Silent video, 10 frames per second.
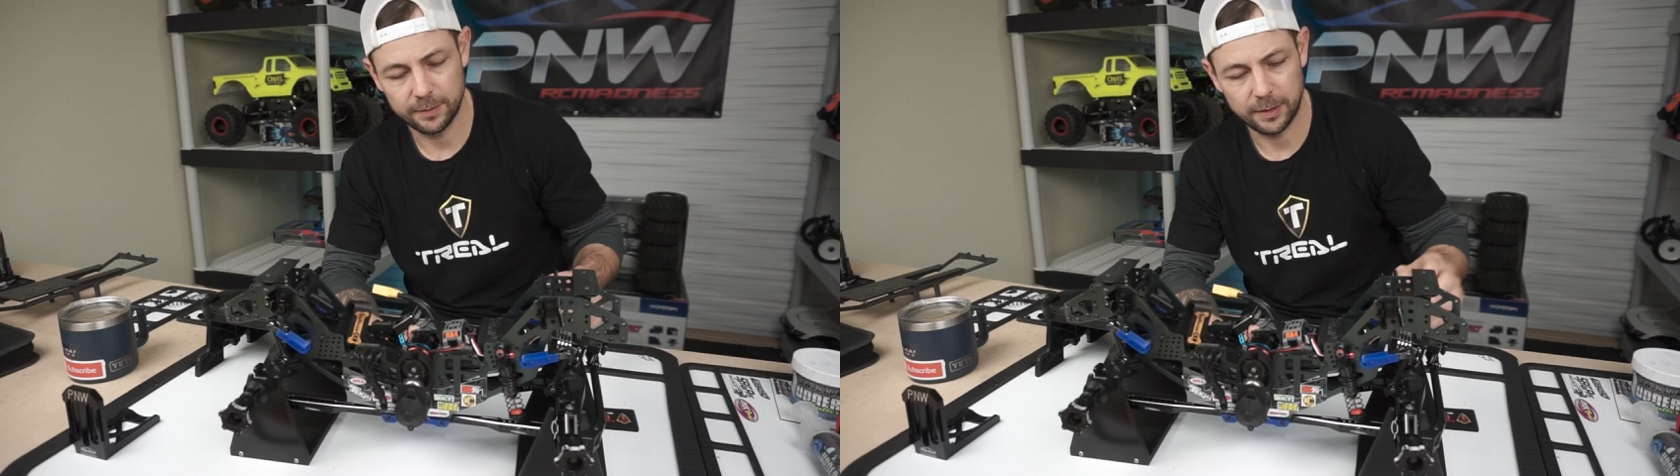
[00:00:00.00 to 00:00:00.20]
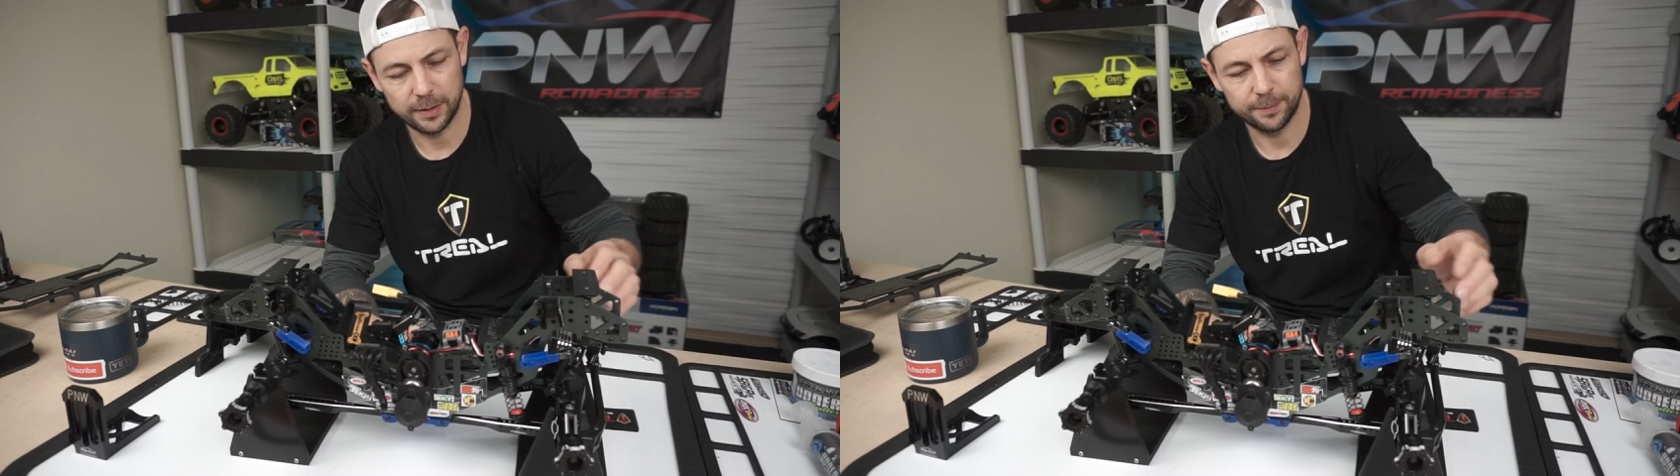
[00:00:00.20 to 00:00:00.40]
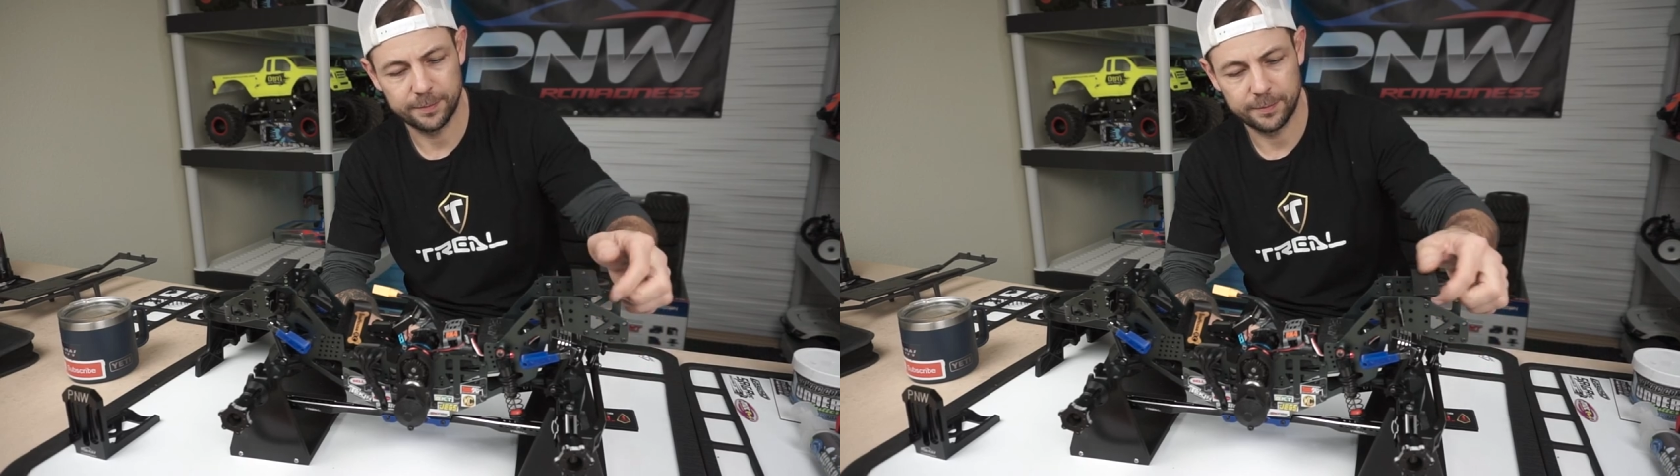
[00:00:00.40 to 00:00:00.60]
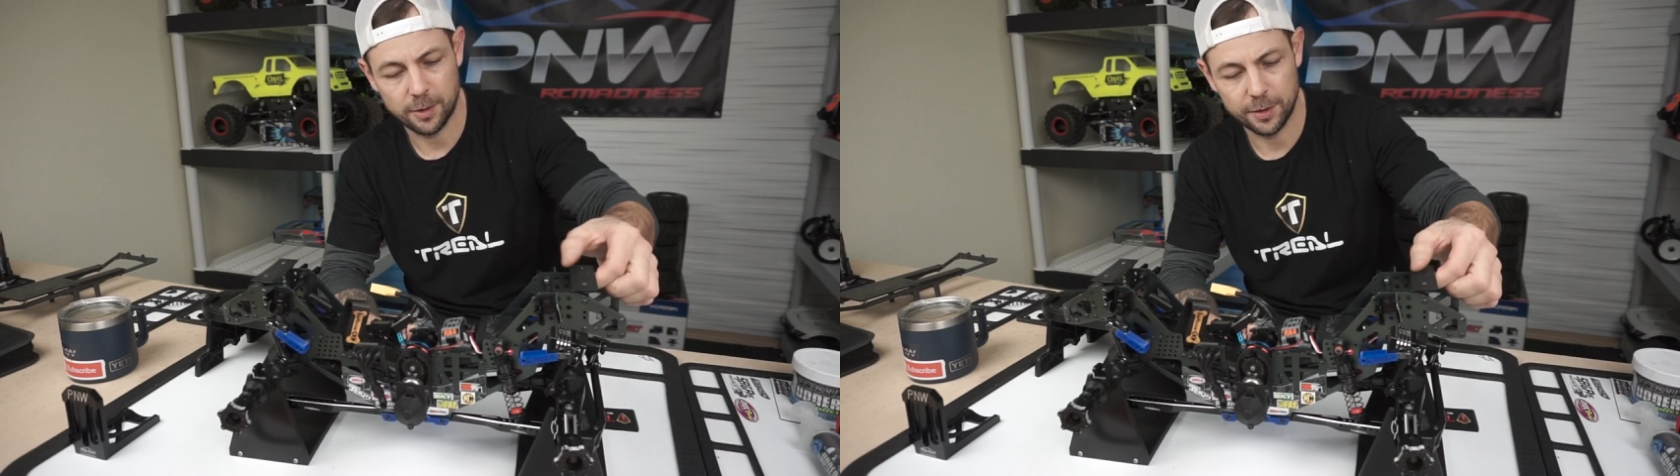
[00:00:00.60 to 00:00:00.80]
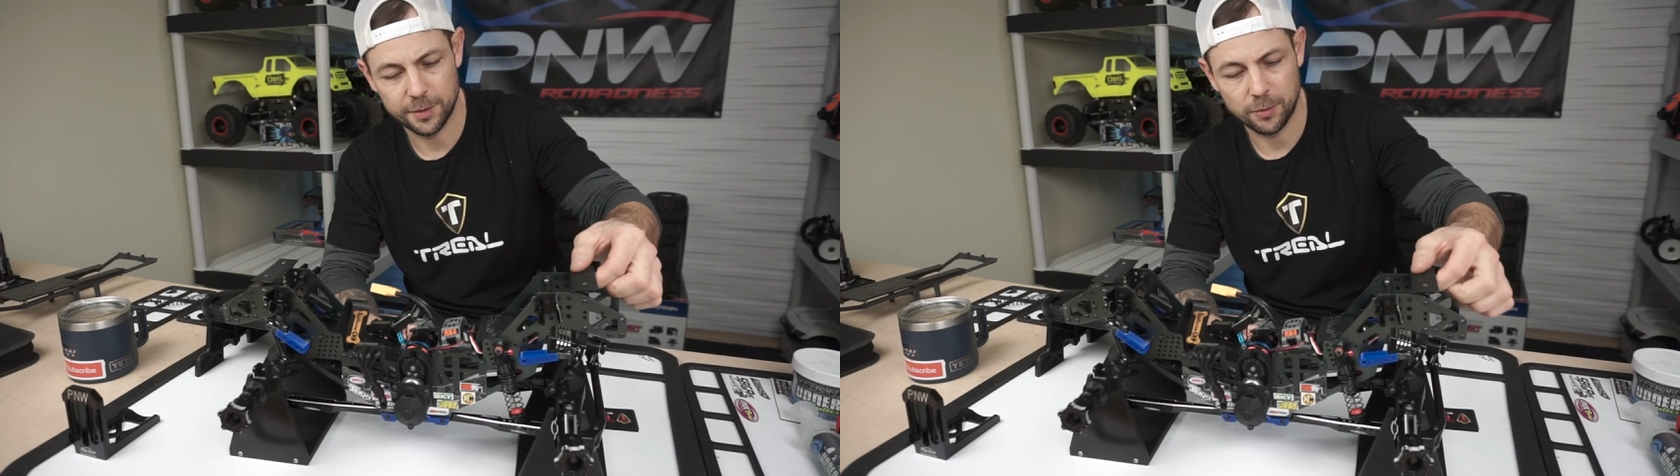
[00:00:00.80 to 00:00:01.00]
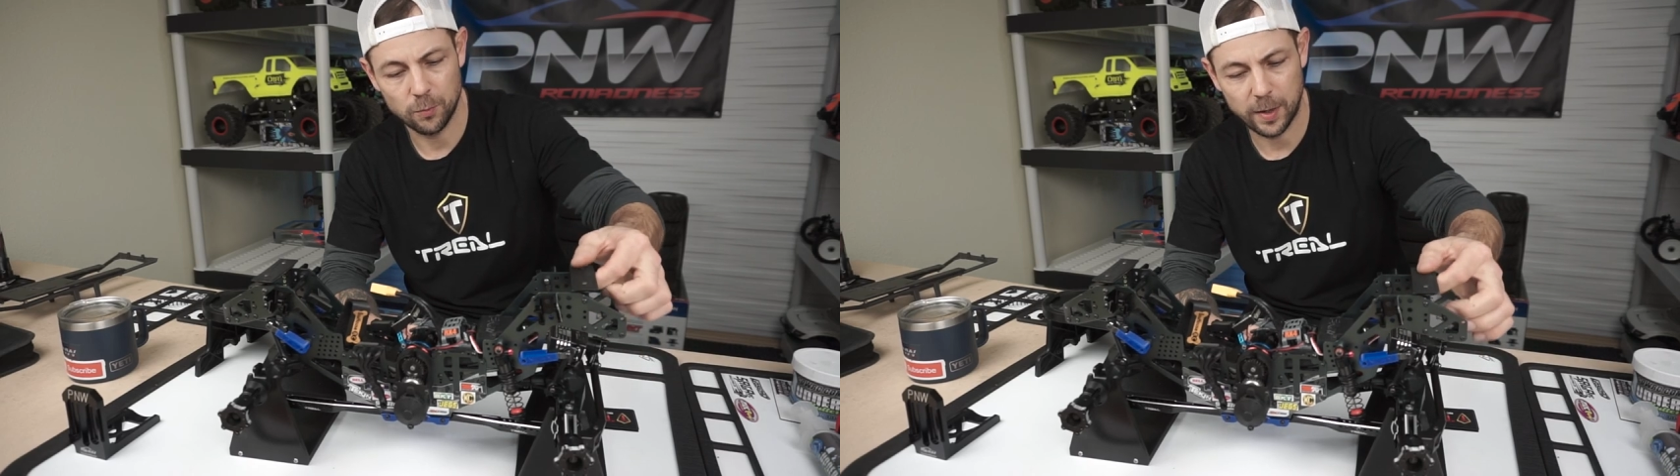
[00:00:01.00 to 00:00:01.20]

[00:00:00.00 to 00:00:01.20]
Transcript: on its own